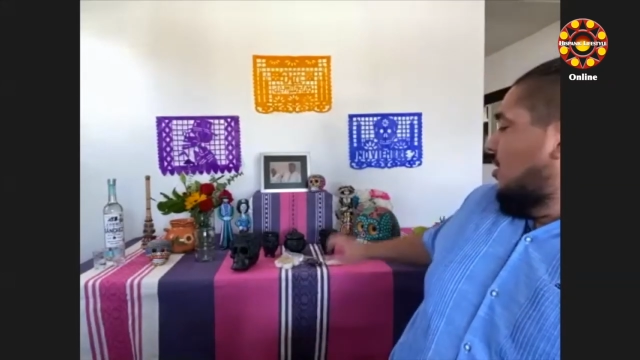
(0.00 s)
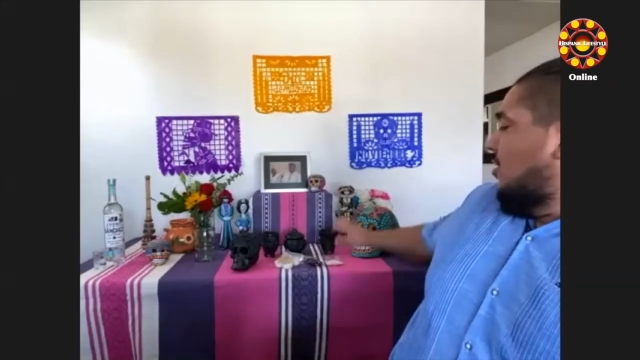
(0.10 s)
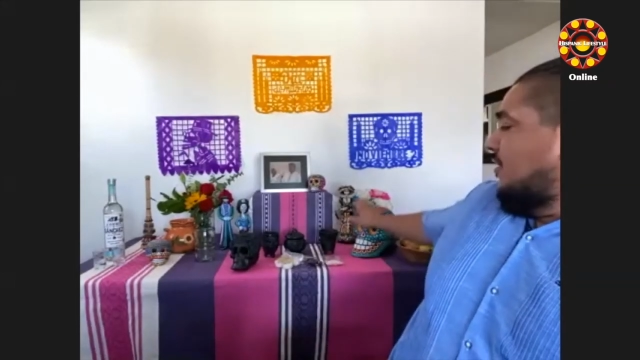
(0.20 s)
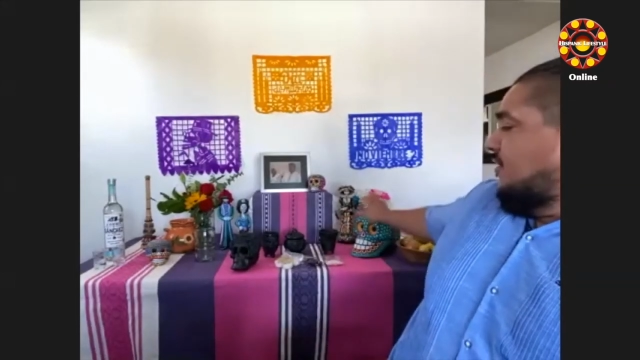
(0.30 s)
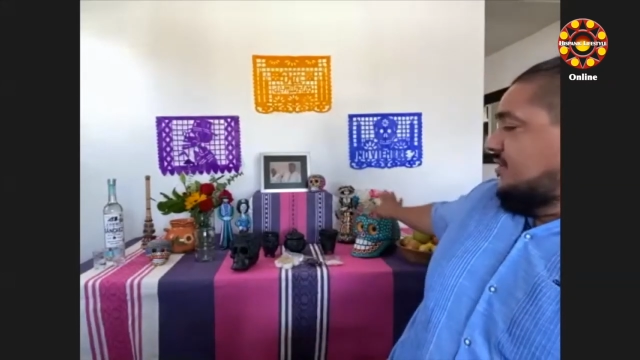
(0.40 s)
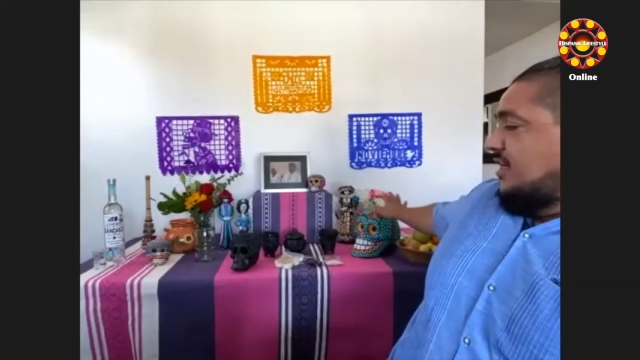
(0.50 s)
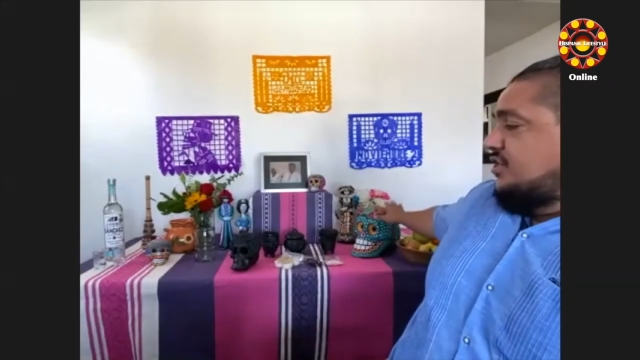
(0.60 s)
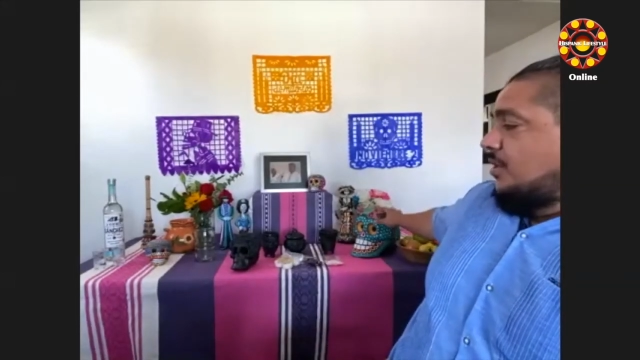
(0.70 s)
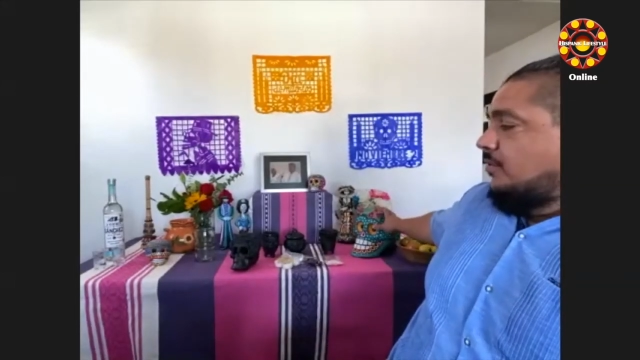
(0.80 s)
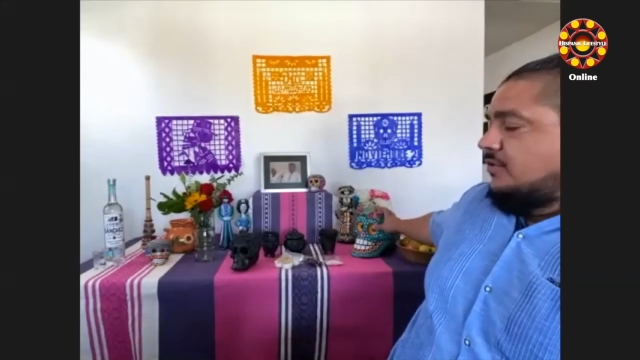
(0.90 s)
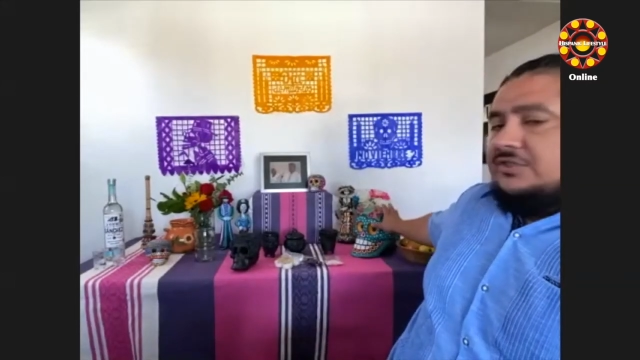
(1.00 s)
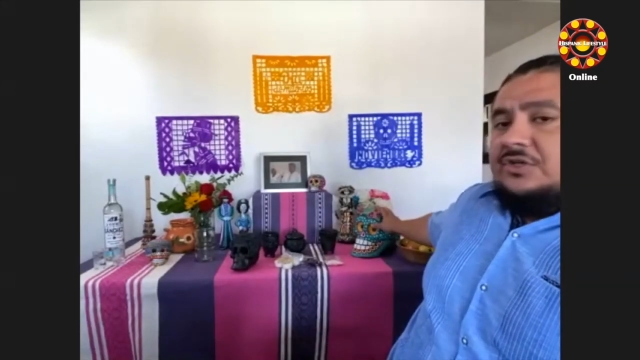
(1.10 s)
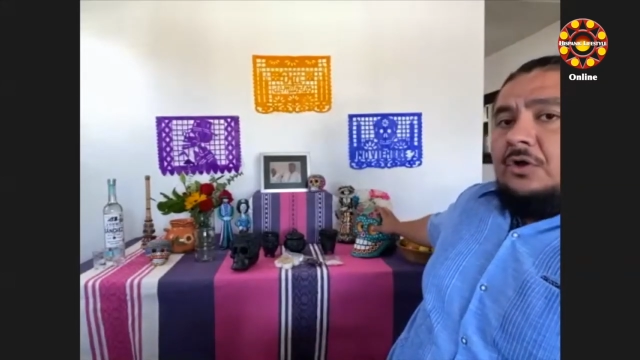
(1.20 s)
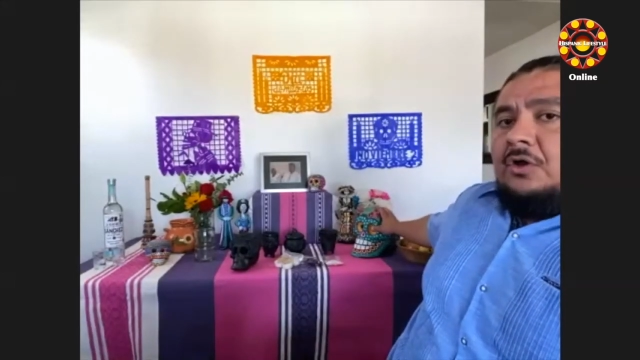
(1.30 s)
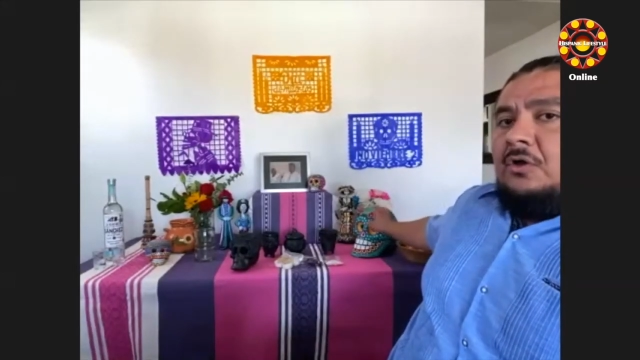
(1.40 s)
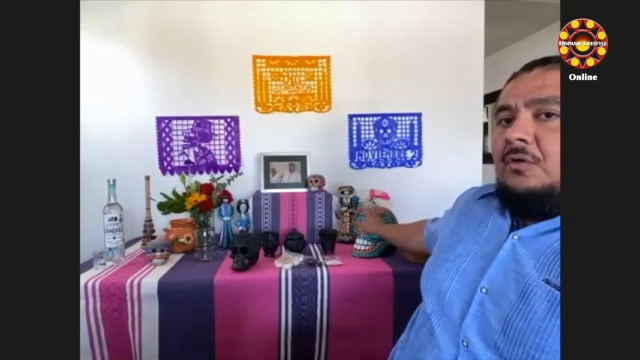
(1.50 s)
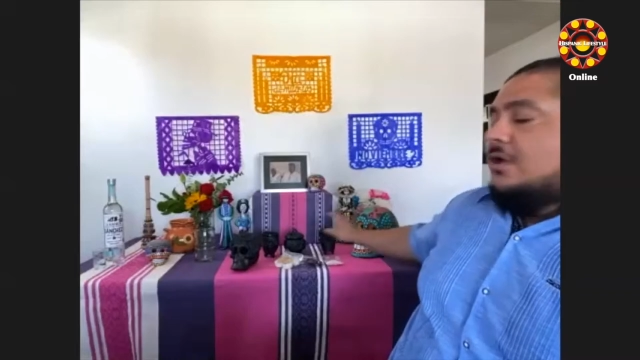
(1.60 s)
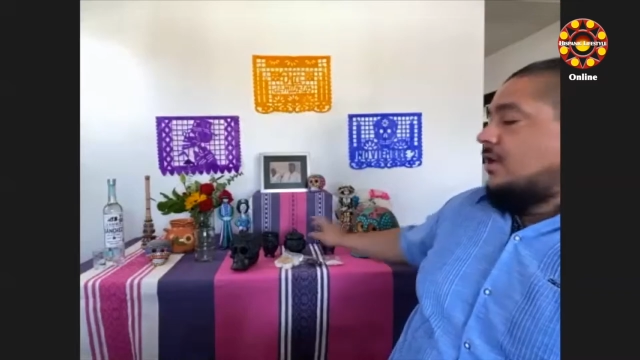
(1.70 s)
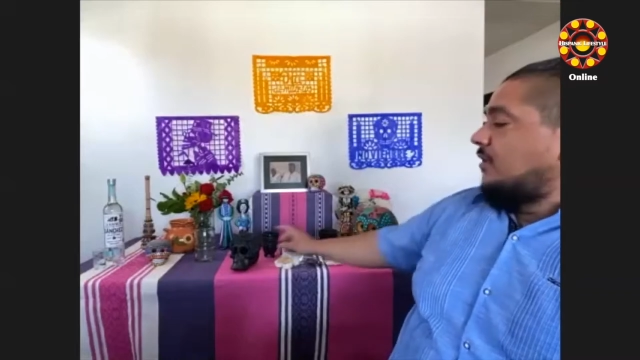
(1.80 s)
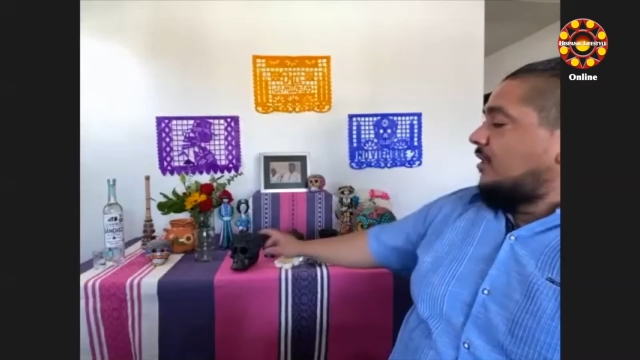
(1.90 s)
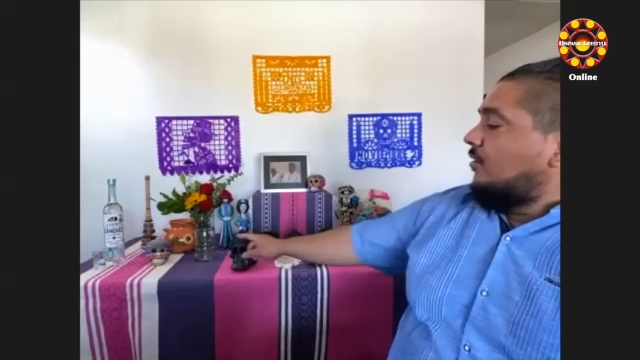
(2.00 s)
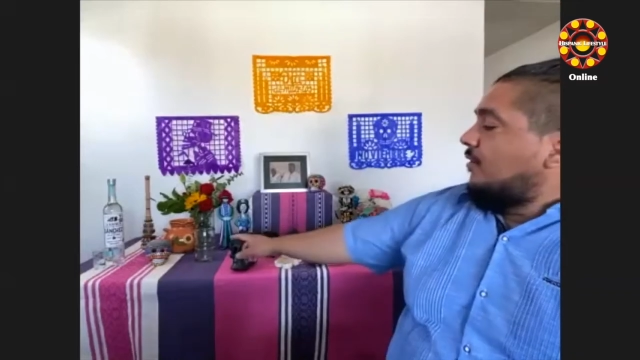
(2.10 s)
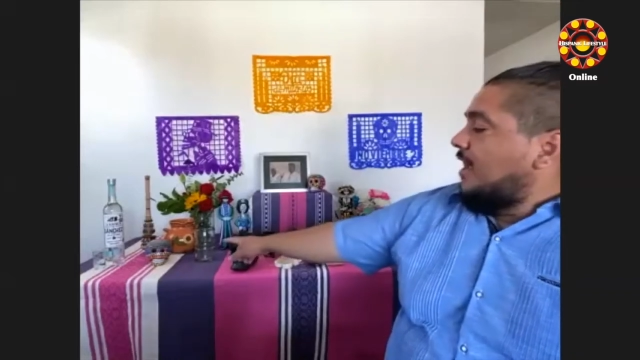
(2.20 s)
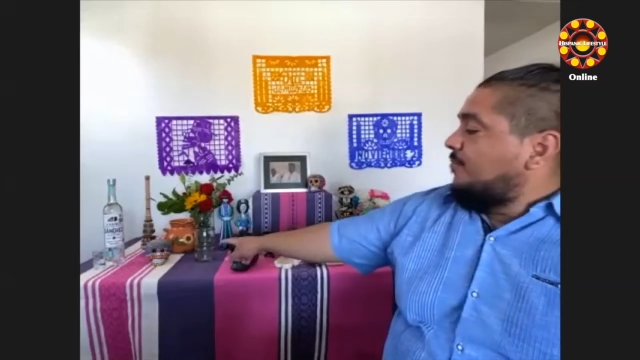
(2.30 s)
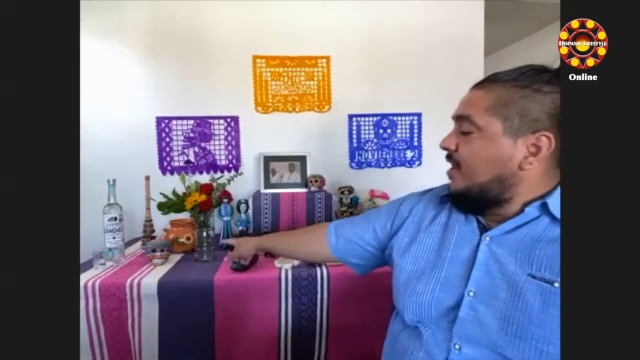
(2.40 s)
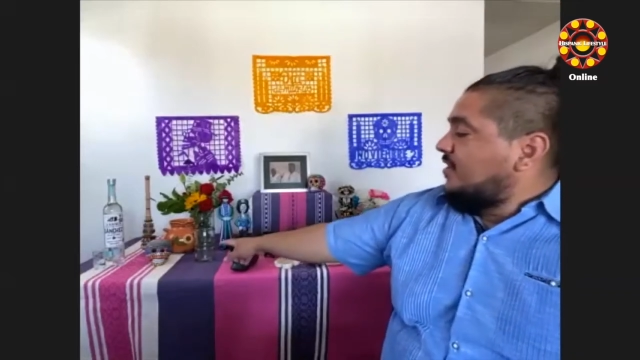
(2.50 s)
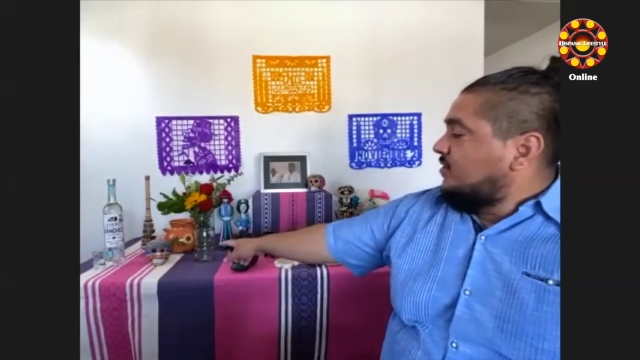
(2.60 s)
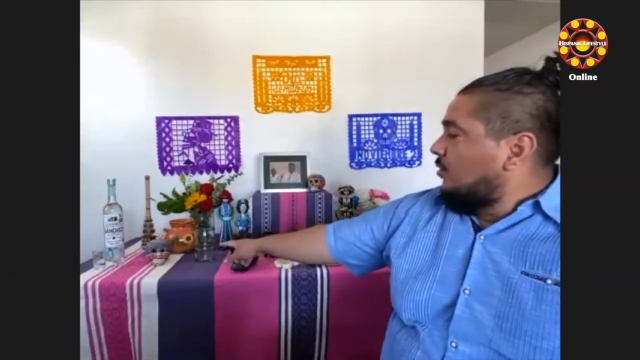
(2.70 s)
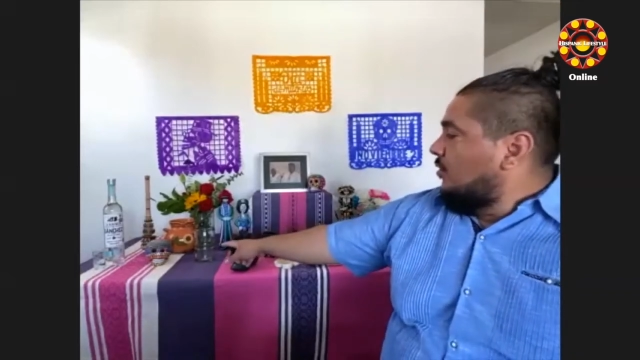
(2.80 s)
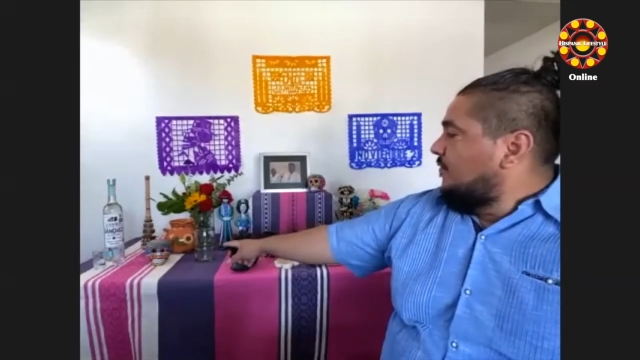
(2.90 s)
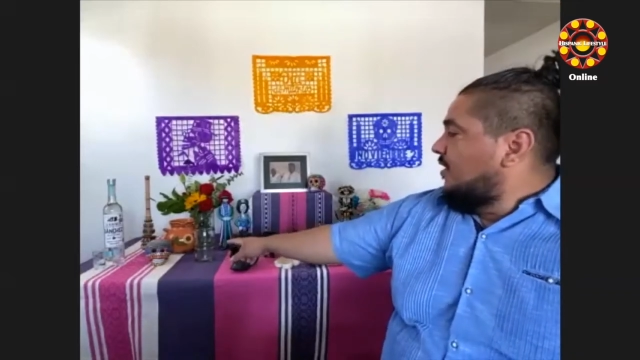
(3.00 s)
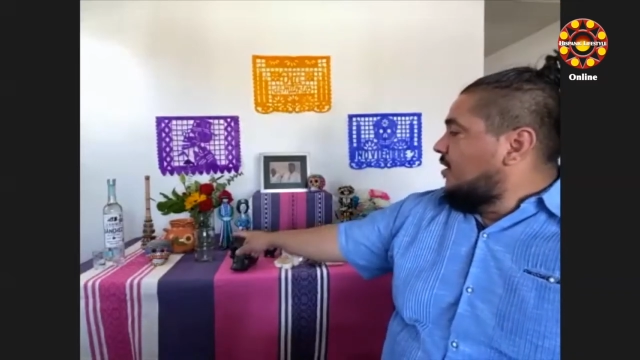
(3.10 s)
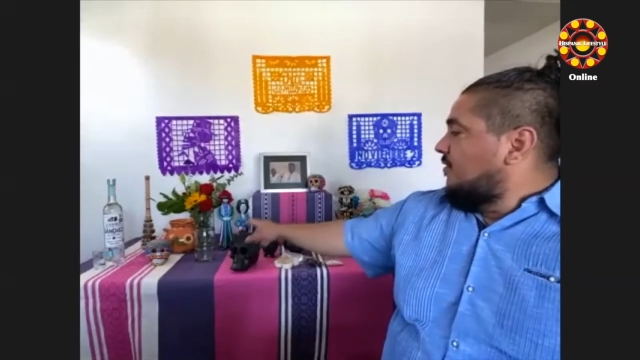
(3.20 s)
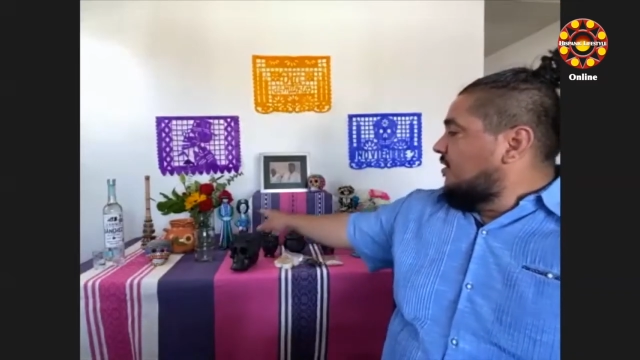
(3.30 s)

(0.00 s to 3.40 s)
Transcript: are this like jumbo skull, a little hand painted skull over there,